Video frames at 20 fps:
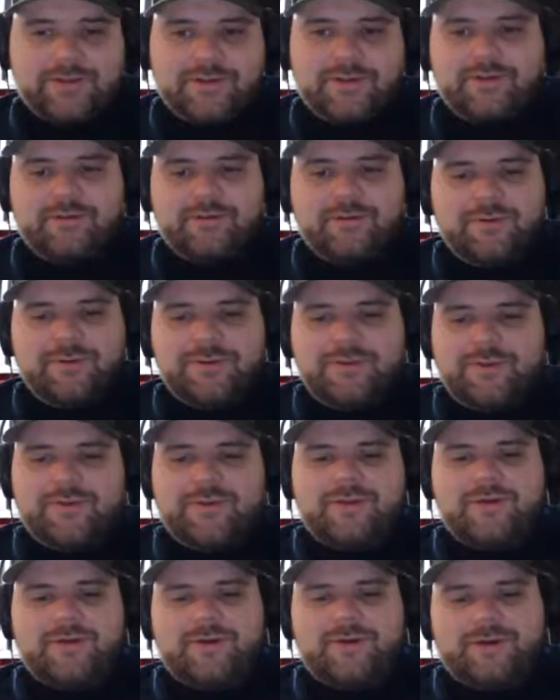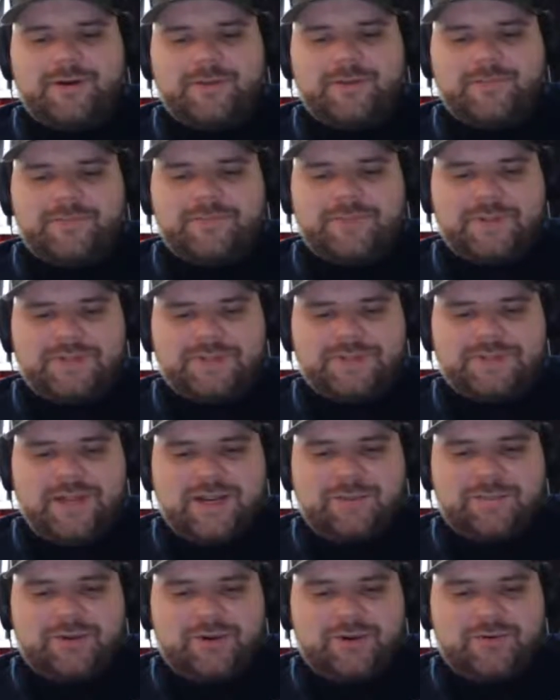No, nobody
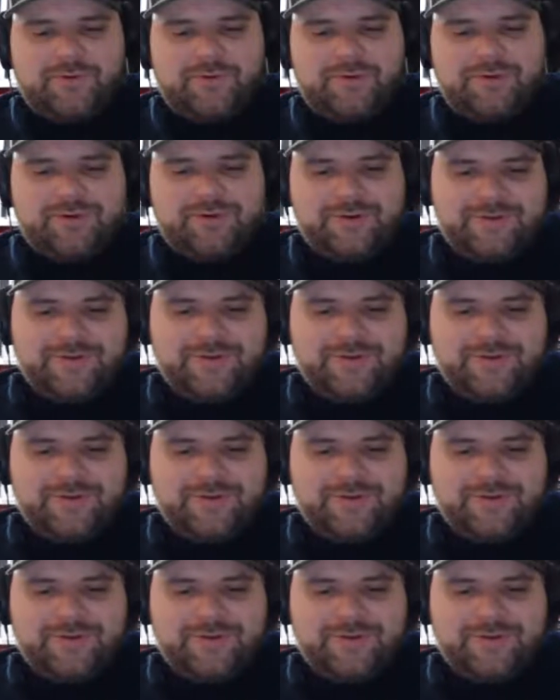wants to do that.